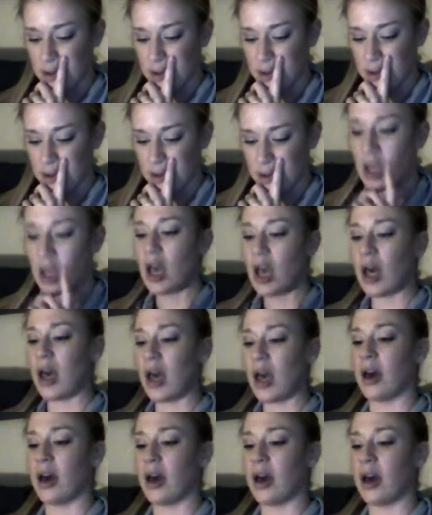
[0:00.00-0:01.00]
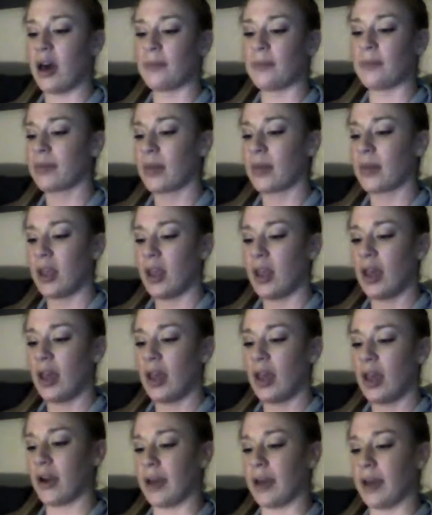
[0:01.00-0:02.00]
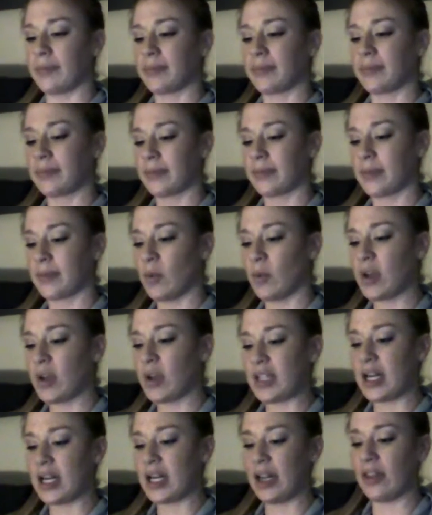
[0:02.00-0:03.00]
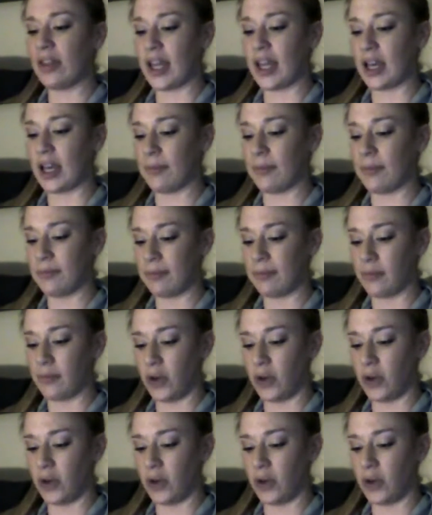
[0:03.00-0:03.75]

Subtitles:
Oh, okay. Wasn't anything I really wanted.